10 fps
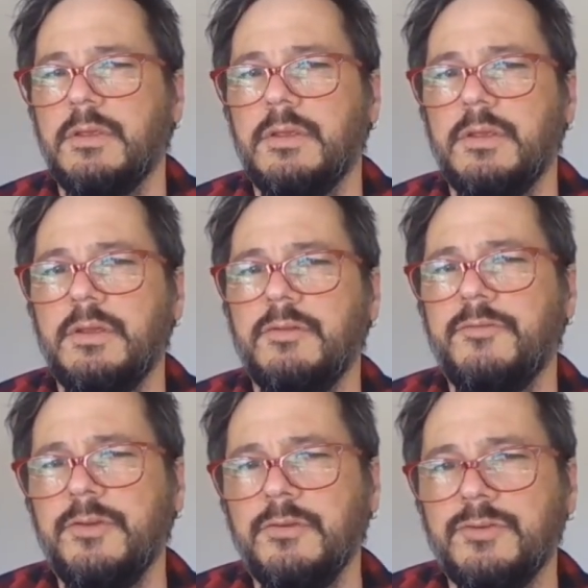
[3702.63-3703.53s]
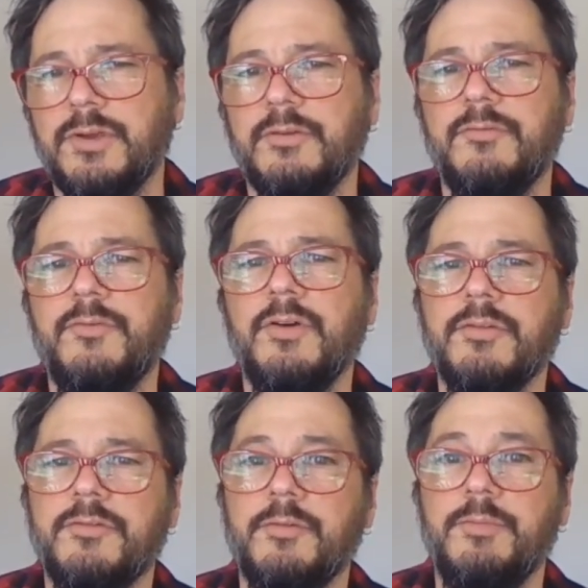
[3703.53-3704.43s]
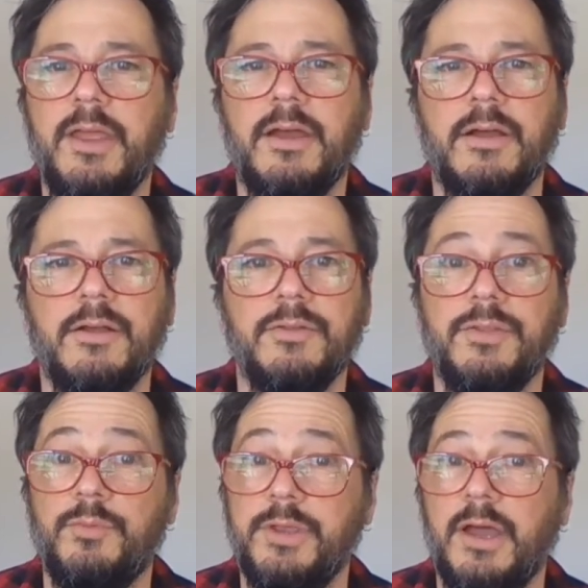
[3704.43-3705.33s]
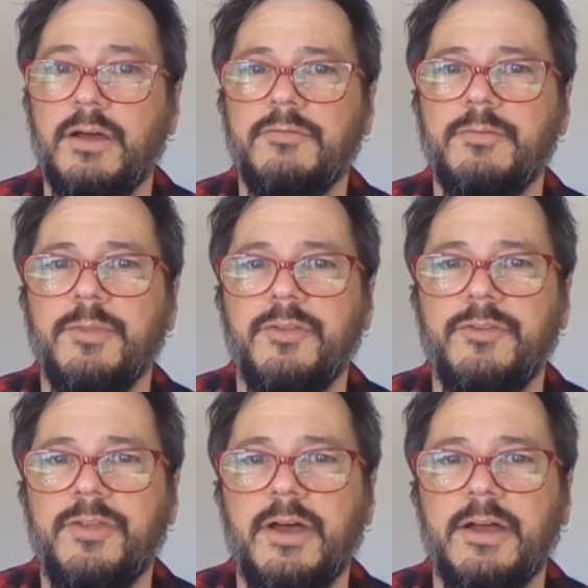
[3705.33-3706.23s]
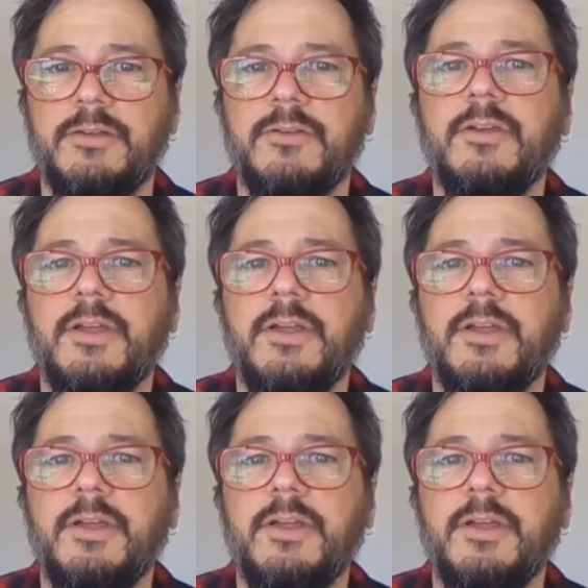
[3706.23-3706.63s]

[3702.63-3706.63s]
In a future further from now than we are from the start,